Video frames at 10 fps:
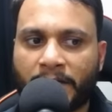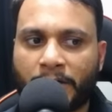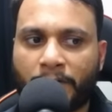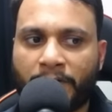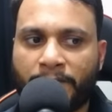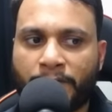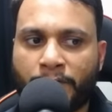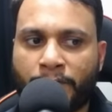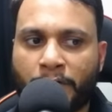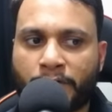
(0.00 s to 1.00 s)
Now if you
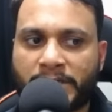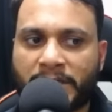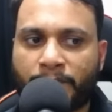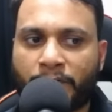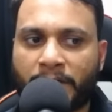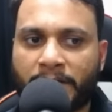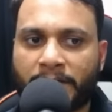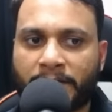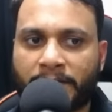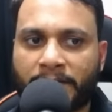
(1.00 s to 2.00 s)
follow step 1,
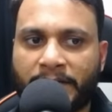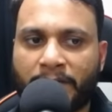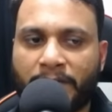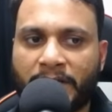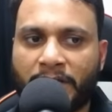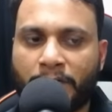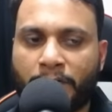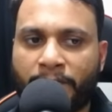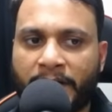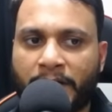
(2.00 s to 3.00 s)
then we need
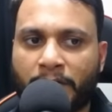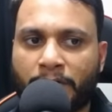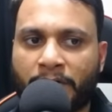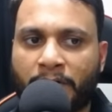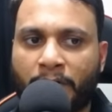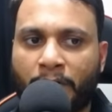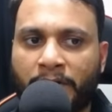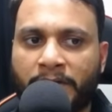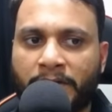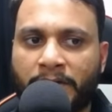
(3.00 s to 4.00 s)
to find out
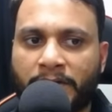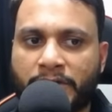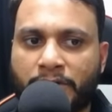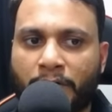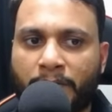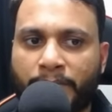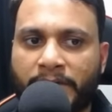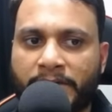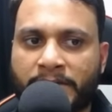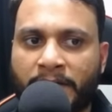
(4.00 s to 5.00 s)
all the XOR
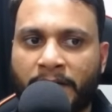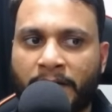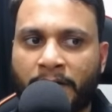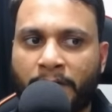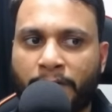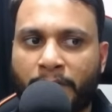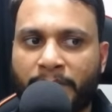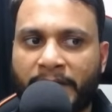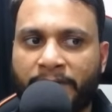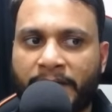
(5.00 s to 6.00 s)
pairs
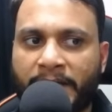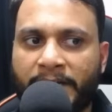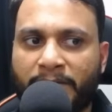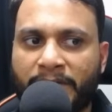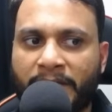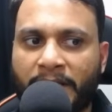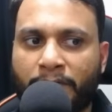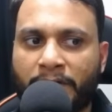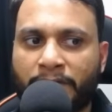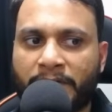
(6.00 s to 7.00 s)
from every item in
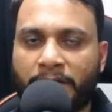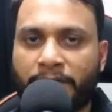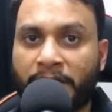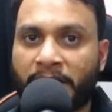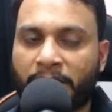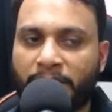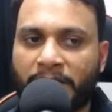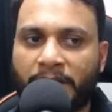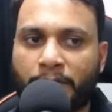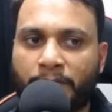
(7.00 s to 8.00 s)
A1 with every item
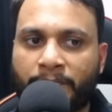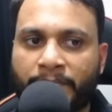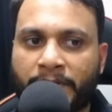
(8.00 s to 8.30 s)
in A2.